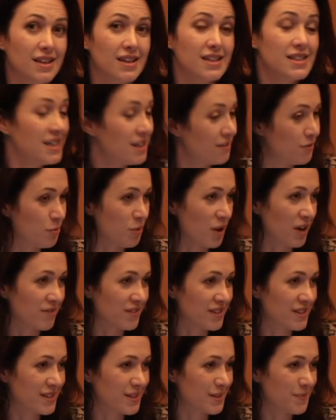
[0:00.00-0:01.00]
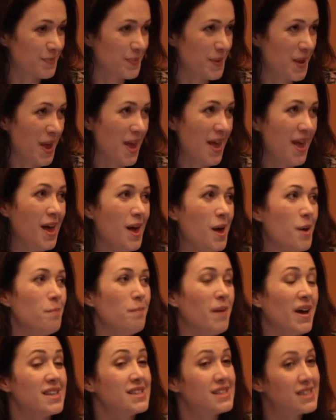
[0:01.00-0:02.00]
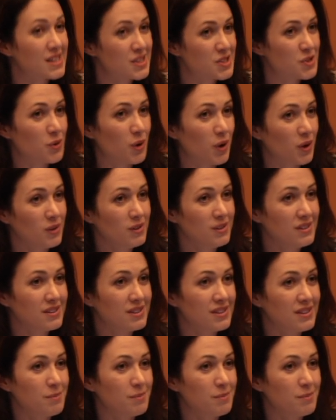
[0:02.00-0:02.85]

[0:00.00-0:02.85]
Dinner for breakfast. My 6-year-old,